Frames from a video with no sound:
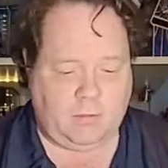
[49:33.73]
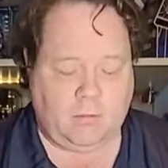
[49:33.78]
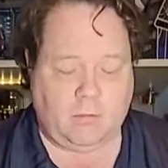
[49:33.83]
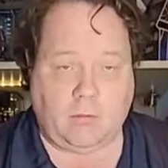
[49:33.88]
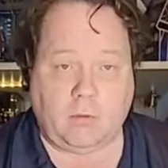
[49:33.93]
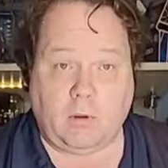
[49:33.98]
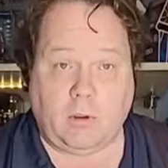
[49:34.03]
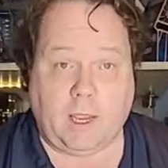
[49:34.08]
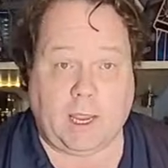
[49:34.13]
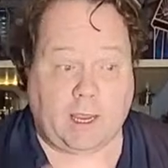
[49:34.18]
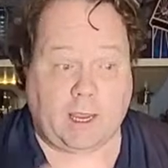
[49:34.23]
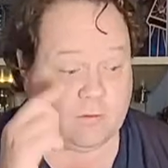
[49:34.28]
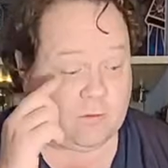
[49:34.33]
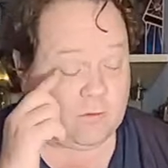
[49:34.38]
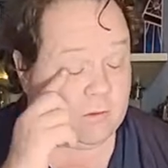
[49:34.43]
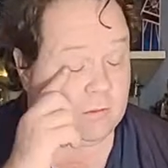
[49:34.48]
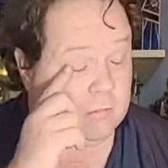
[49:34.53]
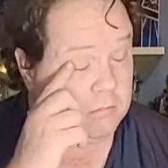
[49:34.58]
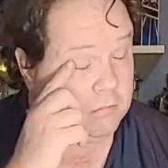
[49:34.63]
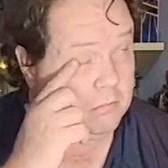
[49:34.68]
Real
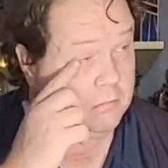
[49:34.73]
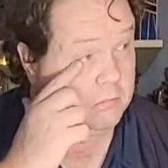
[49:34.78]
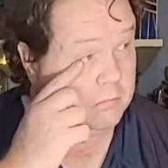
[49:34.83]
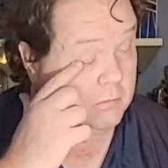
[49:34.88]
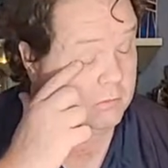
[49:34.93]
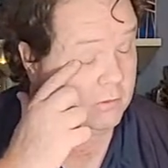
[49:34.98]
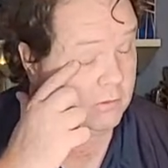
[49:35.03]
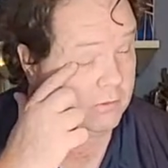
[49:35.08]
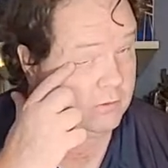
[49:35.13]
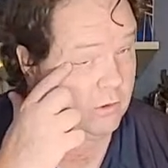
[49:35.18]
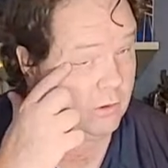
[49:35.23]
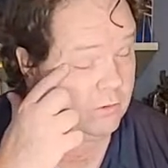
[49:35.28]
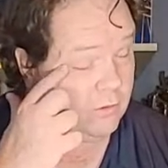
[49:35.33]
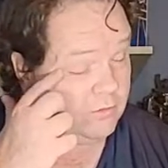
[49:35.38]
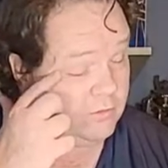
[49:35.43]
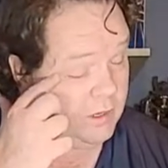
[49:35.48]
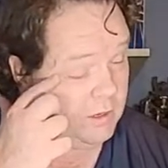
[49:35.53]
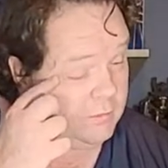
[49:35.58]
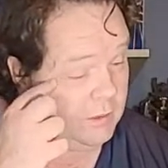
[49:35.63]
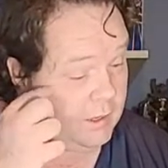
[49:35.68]
hassle.
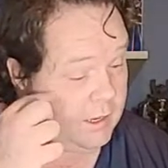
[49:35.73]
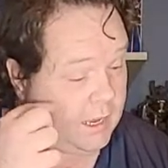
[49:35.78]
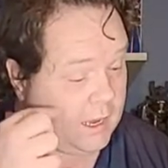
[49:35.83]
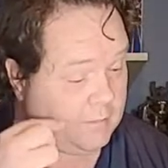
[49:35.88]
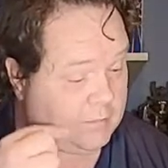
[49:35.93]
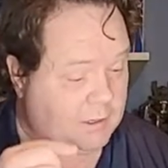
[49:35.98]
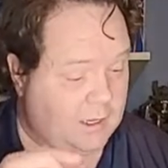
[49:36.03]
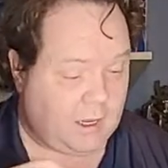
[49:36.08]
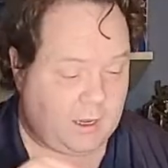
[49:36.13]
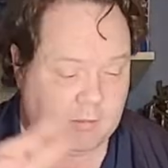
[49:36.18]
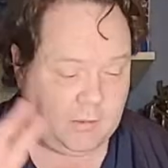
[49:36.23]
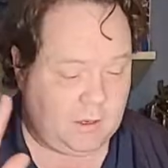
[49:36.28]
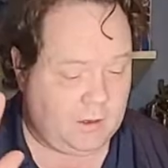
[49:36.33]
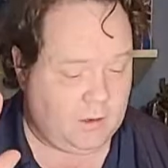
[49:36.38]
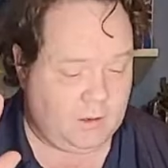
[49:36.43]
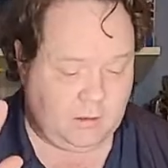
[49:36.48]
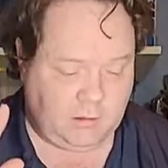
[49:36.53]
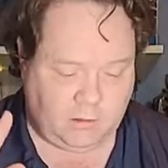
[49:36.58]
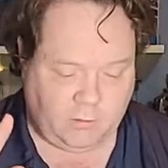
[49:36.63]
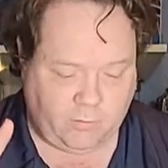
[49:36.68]
Toshiba laptop.
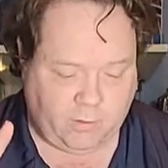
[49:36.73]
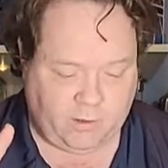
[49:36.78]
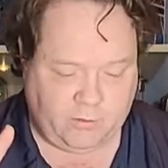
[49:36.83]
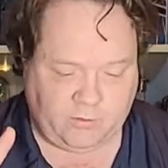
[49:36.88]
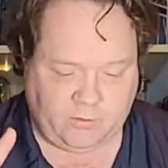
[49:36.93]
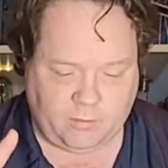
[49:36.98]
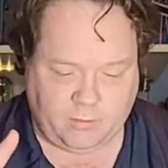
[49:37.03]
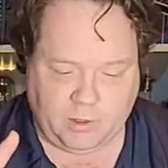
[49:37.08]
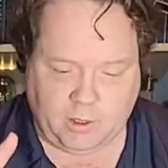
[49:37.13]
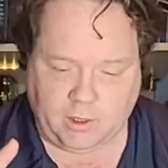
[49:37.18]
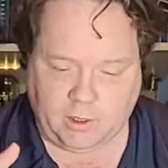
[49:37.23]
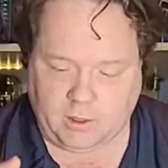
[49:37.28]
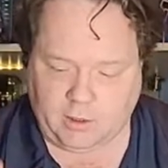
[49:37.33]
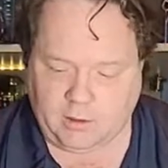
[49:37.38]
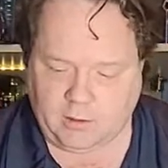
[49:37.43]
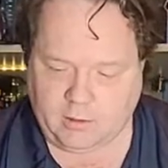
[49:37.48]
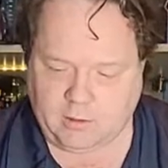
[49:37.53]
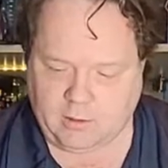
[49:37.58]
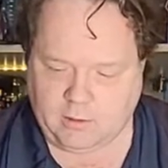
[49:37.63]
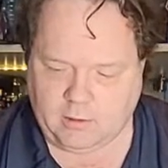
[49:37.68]
Don't waste your money.
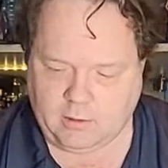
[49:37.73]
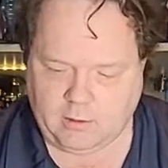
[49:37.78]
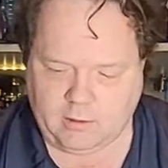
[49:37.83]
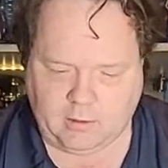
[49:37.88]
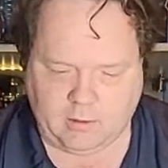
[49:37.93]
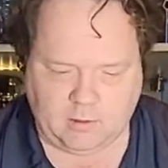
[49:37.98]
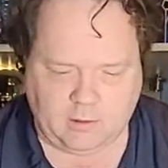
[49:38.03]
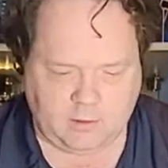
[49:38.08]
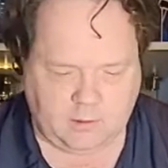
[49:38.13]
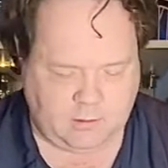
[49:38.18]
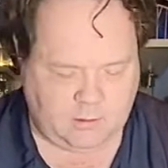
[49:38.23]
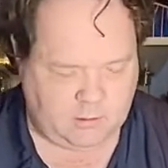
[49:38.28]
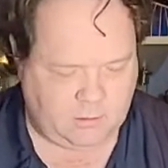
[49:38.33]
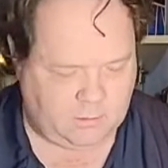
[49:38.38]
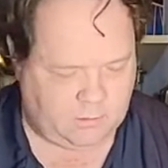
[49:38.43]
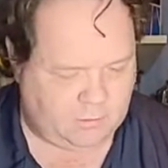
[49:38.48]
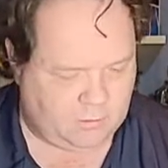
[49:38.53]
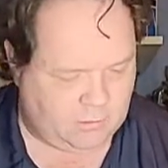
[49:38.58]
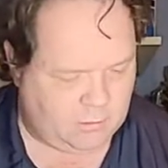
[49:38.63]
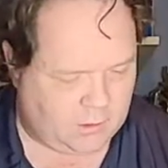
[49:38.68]

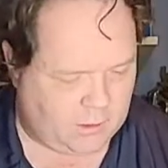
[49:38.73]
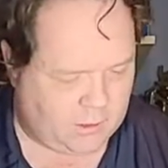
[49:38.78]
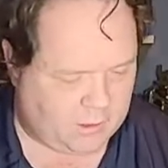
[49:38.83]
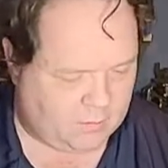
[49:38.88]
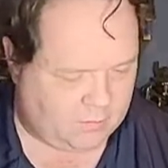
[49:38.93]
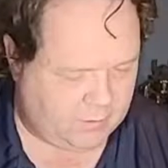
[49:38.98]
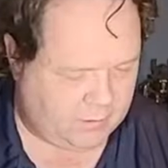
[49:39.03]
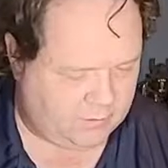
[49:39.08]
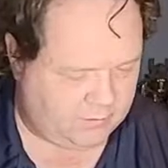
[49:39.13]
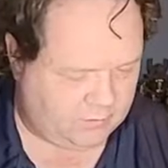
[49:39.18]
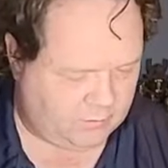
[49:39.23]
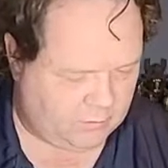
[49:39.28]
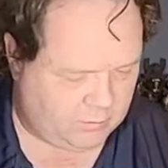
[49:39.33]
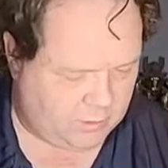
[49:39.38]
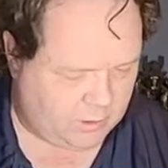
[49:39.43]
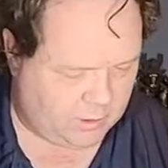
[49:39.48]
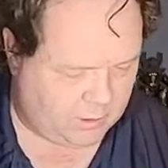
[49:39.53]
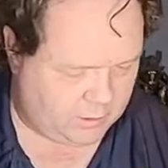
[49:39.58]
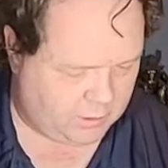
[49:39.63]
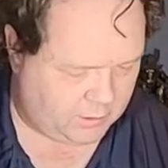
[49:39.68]
Do not waste your
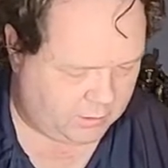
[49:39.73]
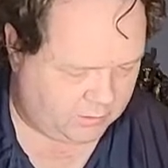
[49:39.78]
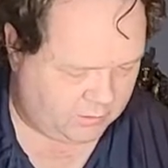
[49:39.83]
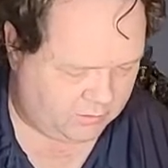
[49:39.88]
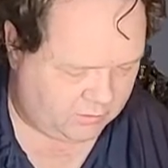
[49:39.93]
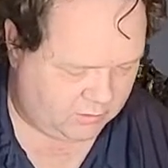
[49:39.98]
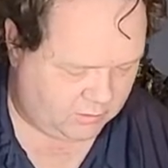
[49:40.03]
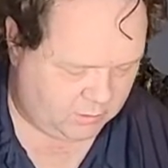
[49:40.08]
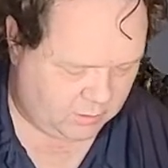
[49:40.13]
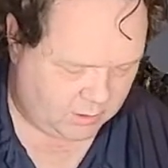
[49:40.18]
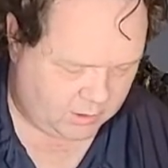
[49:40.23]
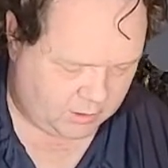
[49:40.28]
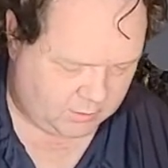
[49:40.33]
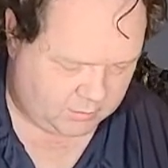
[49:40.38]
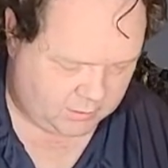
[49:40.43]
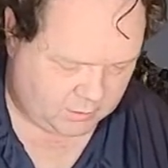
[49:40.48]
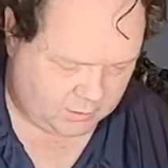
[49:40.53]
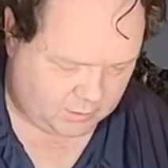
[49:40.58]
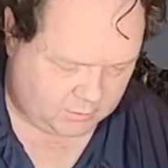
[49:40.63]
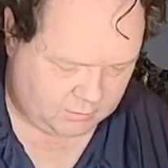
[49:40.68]
money on a Toshiba
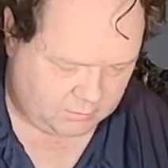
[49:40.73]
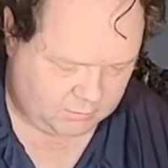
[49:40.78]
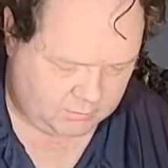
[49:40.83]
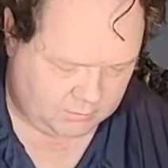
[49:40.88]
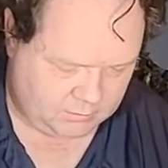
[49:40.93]
laptop.